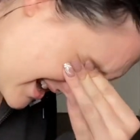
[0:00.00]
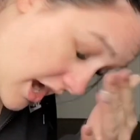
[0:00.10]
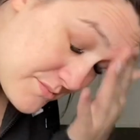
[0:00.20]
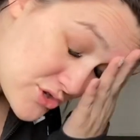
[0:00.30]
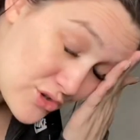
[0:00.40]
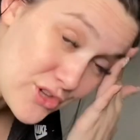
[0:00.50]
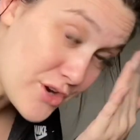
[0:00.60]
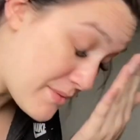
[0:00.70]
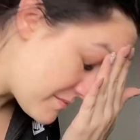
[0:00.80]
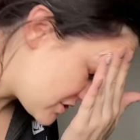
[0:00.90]
I'm sure a lot of
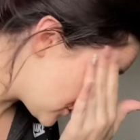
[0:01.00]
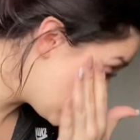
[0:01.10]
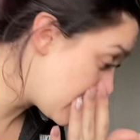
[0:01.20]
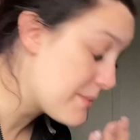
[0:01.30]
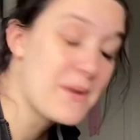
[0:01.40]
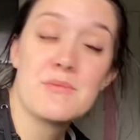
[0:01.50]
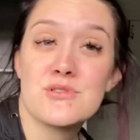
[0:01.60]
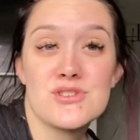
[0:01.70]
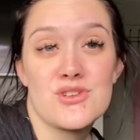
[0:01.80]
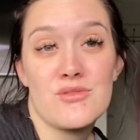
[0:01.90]
mums do it and people
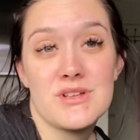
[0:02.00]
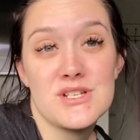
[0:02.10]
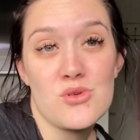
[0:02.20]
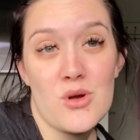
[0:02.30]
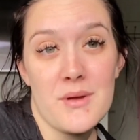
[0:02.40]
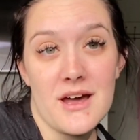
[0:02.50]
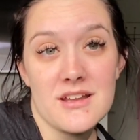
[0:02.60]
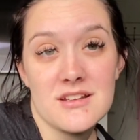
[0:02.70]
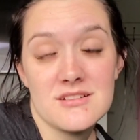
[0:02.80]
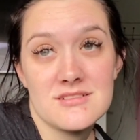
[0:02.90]
just don't really talk about
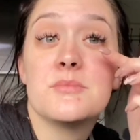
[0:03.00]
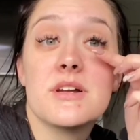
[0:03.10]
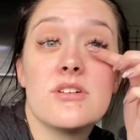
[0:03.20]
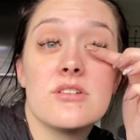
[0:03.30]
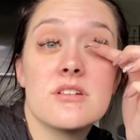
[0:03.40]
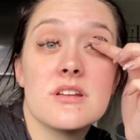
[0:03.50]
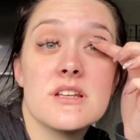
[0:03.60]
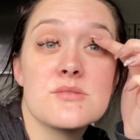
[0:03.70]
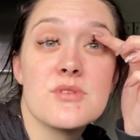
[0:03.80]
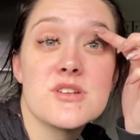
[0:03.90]
it. Oh my God, I need
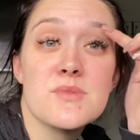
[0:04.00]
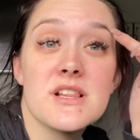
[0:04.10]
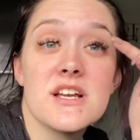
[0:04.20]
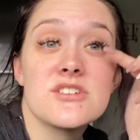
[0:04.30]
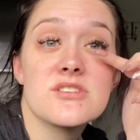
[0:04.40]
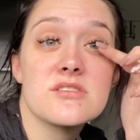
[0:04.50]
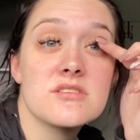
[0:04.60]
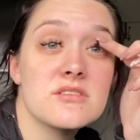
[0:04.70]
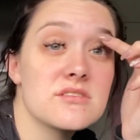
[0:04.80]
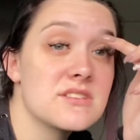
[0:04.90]
to brush my lashes.
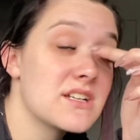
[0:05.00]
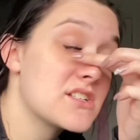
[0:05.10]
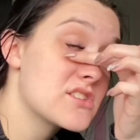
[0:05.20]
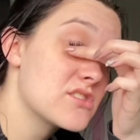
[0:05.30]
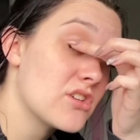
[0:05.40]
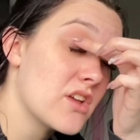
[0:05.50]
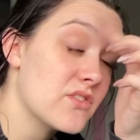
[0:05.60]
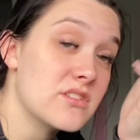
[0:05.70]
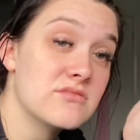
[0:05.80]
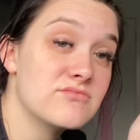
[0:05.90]
See, I just don't
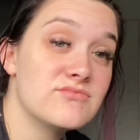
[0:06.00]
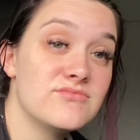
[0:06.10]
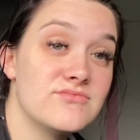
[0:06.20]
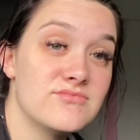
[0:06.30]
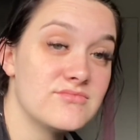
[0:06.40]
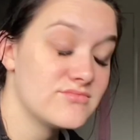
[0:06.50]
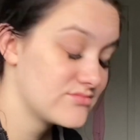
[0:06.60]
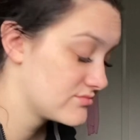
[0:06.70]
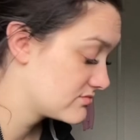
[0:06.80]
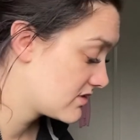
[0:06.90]
even
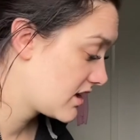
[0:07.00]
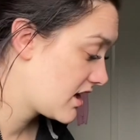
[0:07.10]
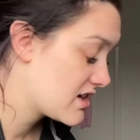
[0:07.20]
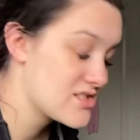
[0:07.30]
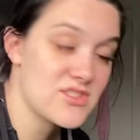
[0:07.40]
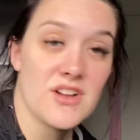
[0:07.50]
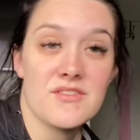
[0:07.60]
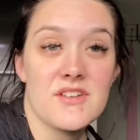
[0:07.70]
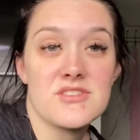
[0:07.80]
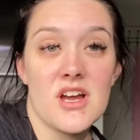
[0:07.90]

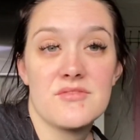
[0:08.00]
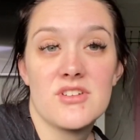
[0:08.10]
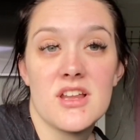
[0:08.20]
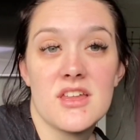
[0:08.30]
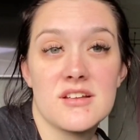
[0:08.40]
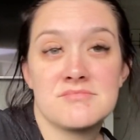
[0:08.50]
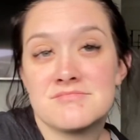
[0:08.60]
have time for anything.